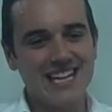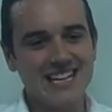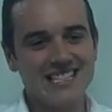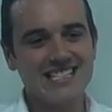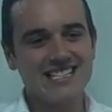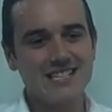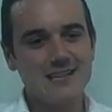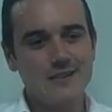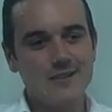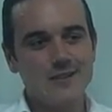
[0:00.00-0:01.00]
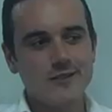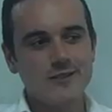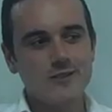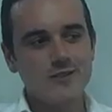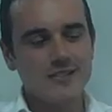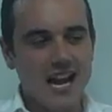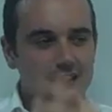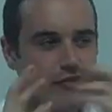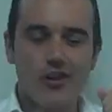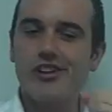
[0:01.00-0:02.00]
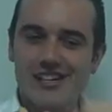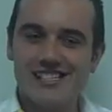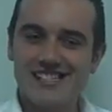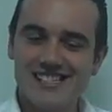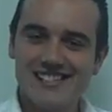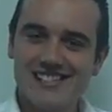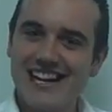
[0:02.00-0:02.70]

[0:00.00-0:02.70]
it's stay focused.